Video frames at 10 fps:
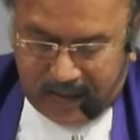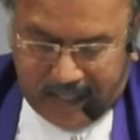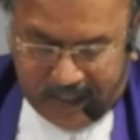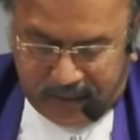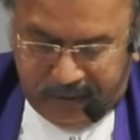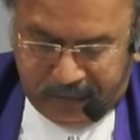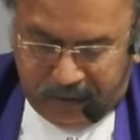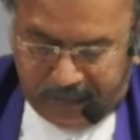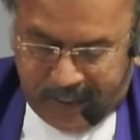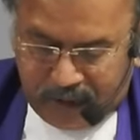That is
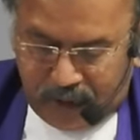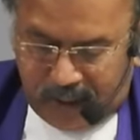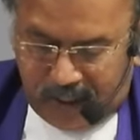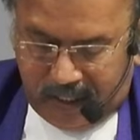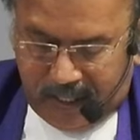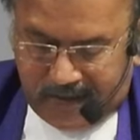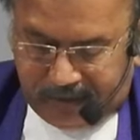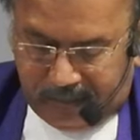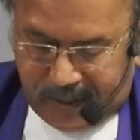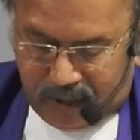before picture and
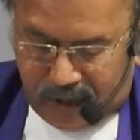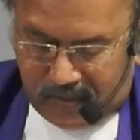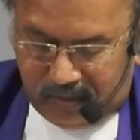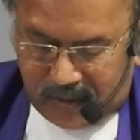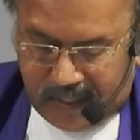after picture.